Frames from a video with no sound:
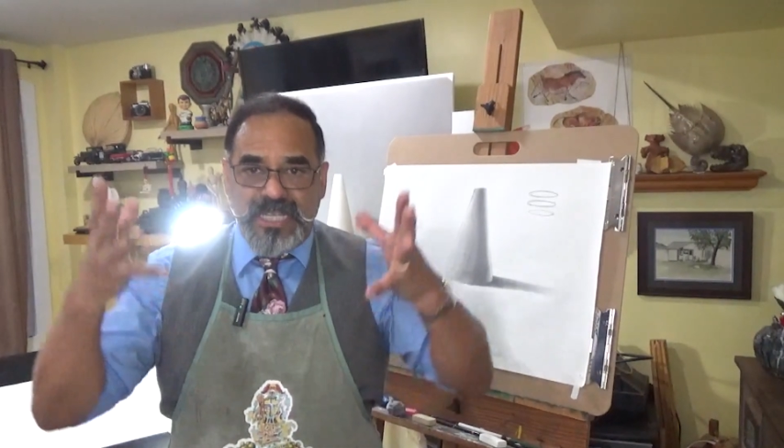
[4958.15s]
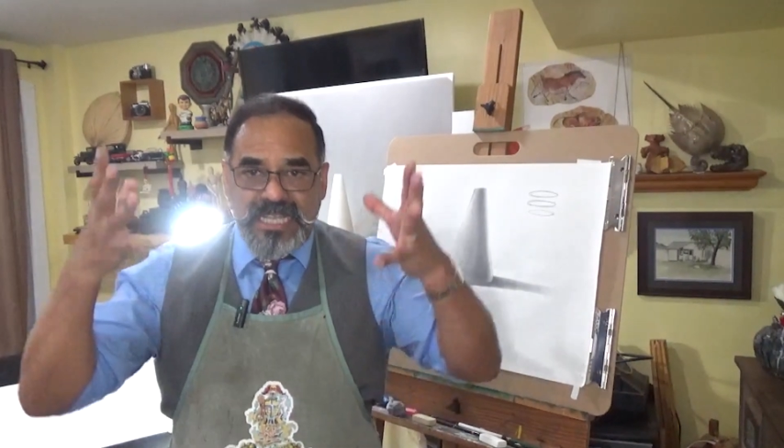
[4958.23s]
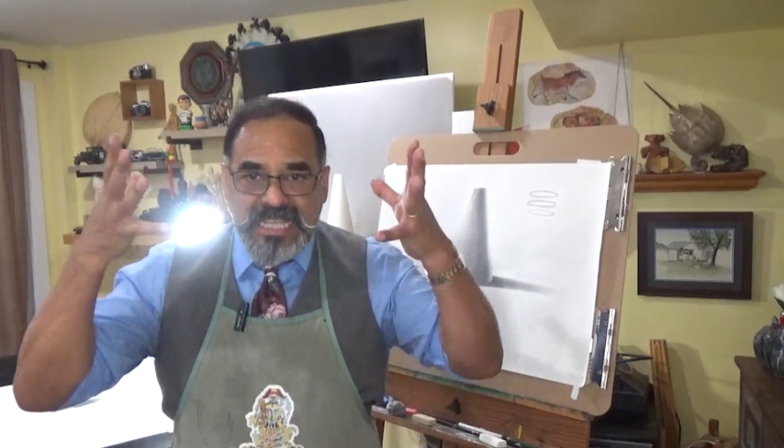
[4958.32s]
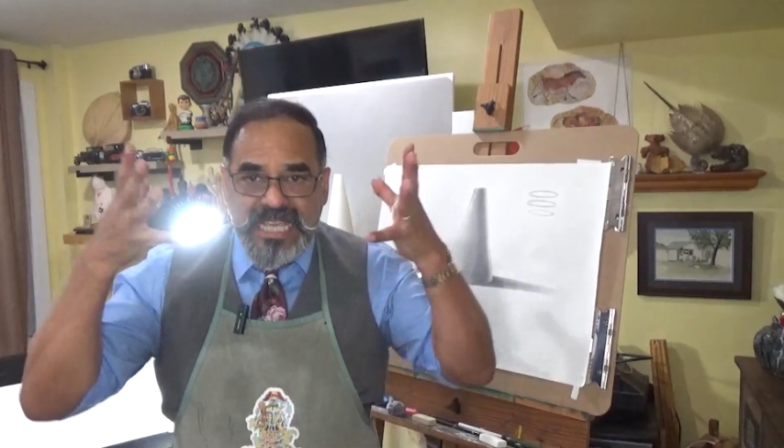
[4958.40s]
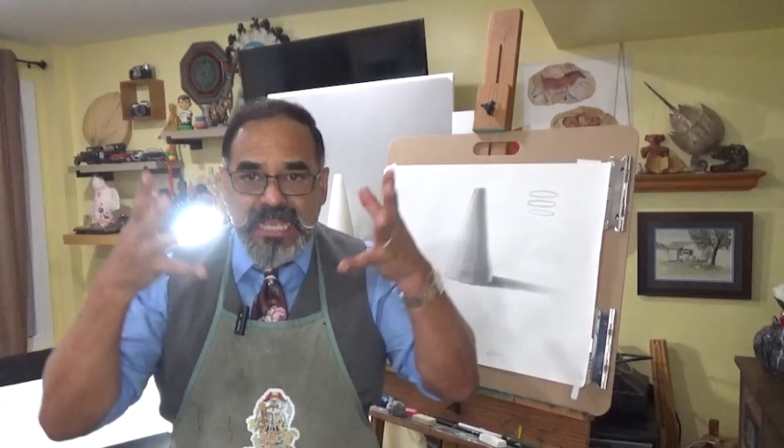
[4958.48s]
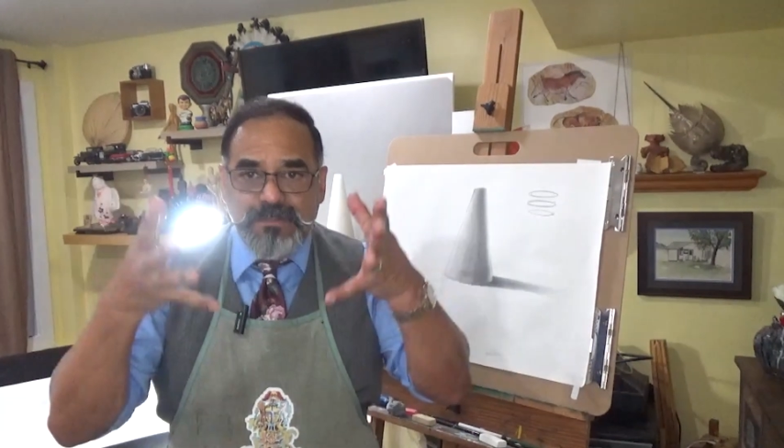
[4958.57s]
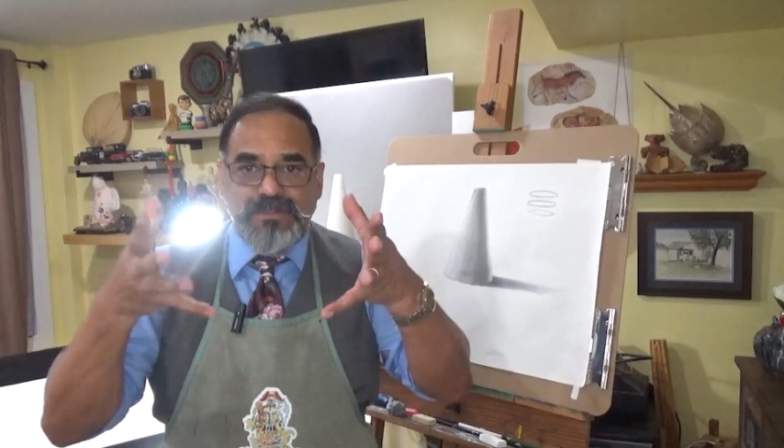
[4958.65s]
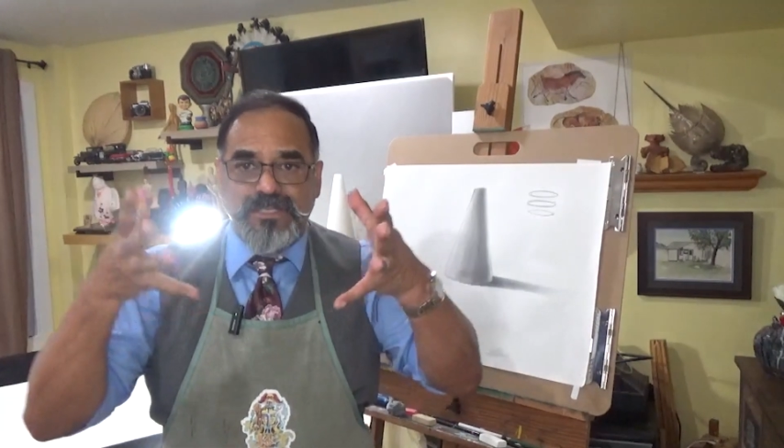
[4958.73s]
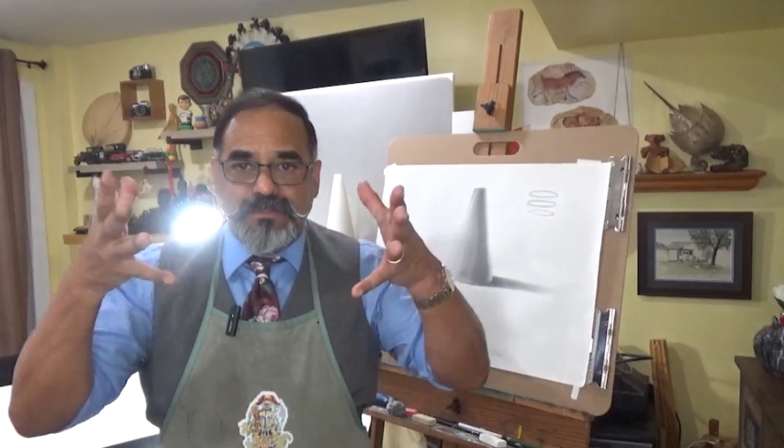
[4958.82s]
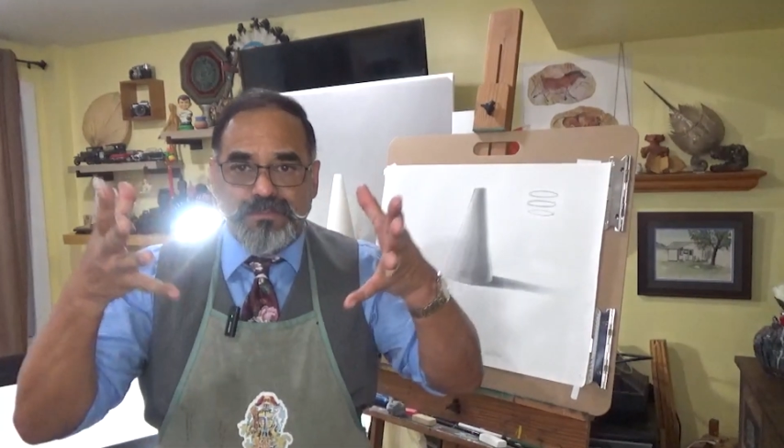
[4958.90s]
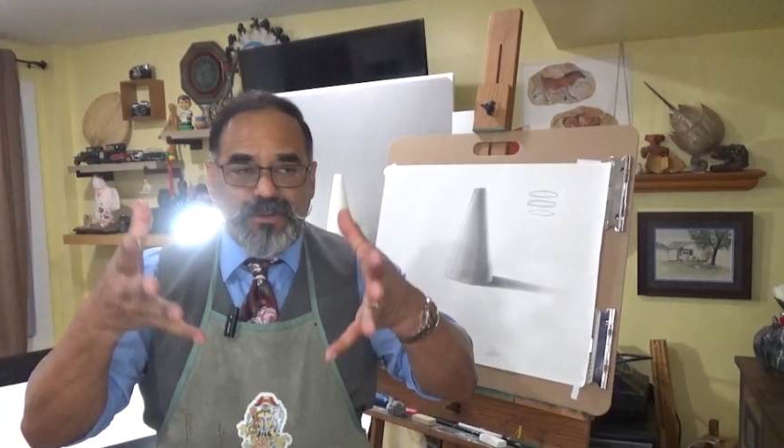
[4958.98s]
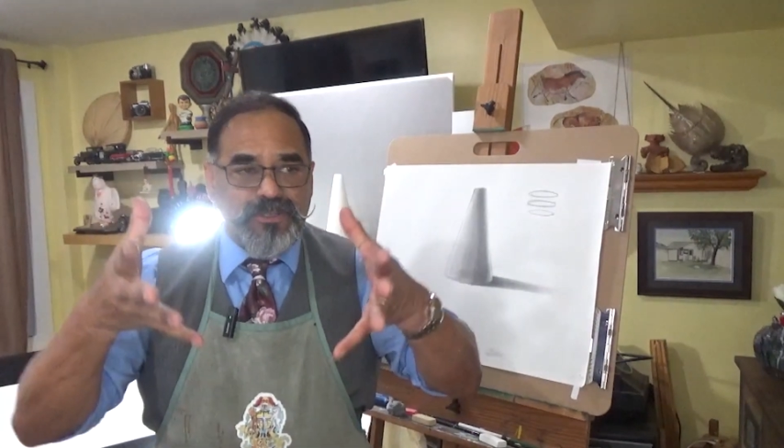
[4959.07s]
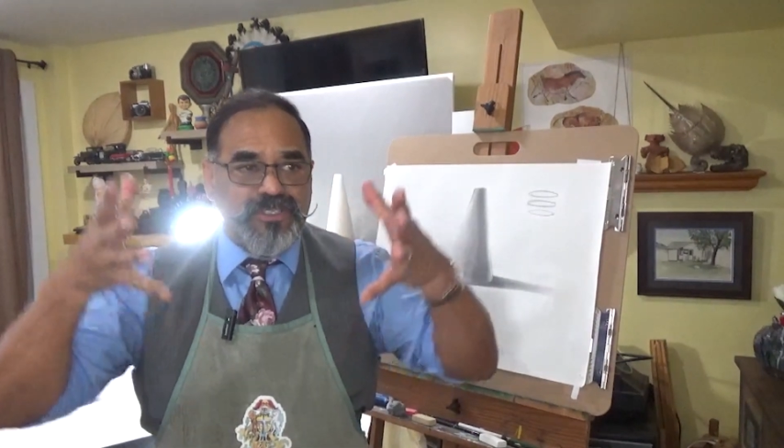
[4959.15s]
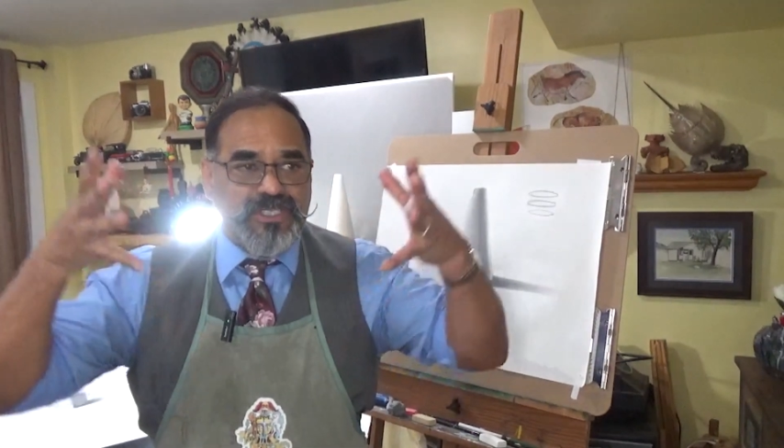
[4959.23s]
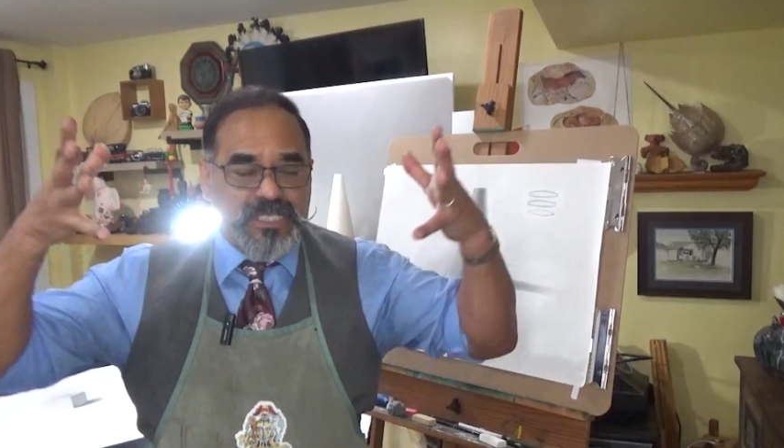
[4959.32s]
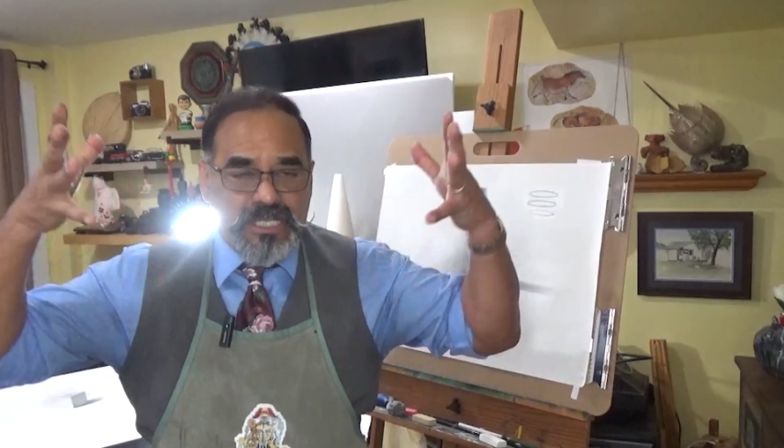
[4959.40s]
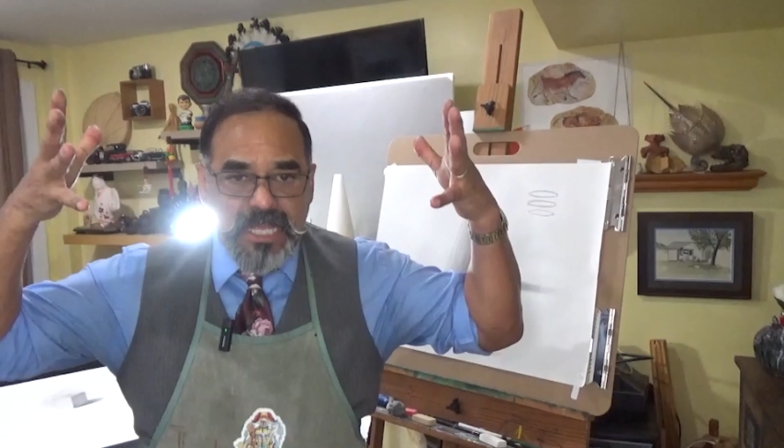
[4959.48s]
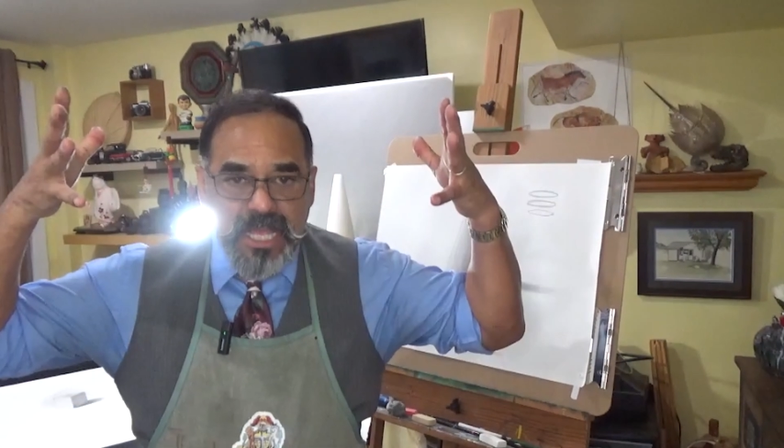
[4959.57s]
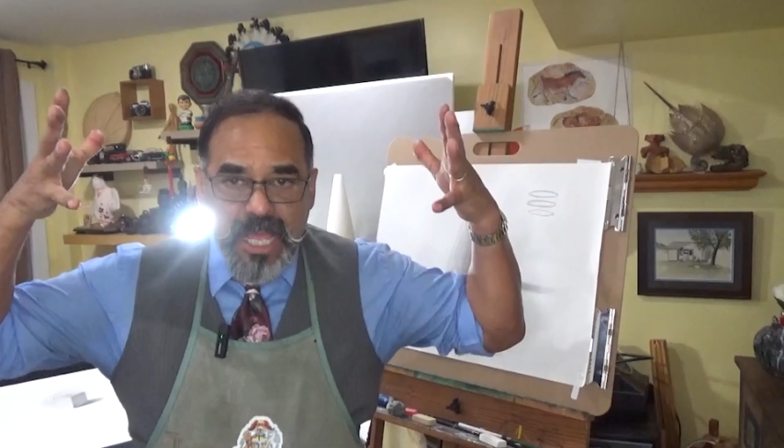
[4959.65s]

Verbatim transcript: It keeps the person